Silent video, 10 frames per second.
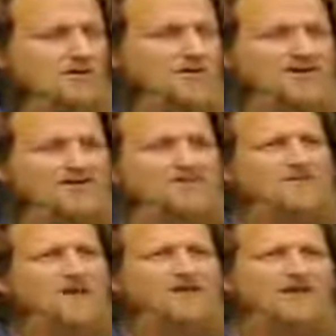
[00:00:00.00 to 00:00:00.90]
it's
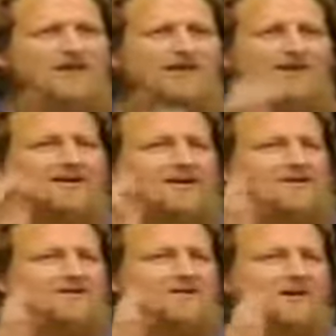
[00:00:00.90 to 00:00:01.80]
very,
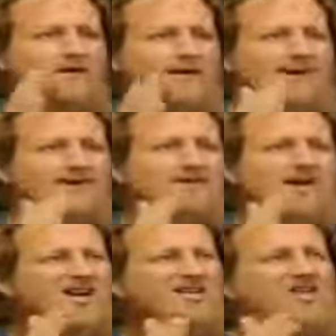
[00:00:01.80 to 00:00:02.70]
it's very in
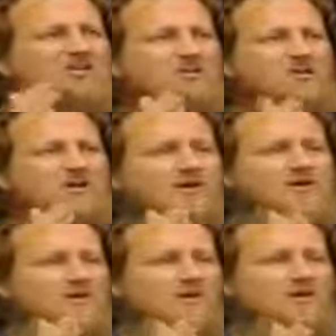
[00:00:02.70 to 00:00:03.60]
touch
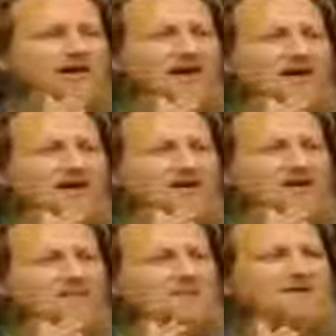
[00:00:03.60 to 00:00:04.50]
with
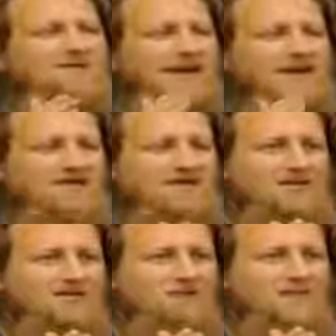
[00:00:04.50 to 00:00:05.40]
their mentality.
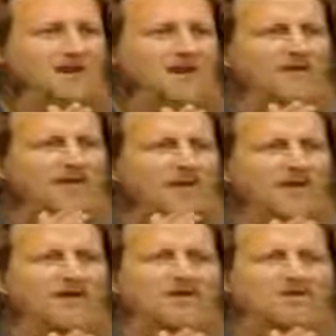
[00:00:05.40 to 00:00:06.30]
The
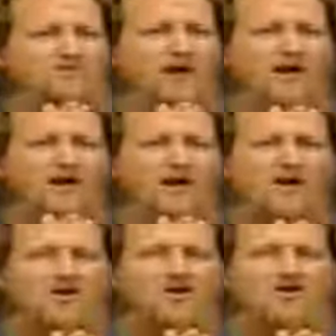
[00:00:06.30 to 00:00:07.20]
English, by and
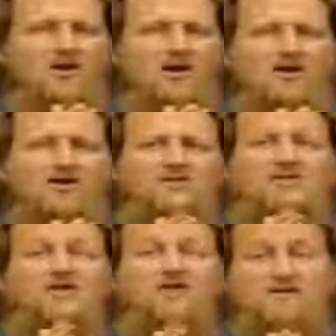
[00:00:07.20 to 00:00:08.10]
large, are
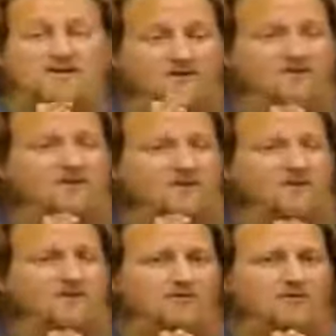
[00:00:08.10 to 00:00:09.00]
conservative people.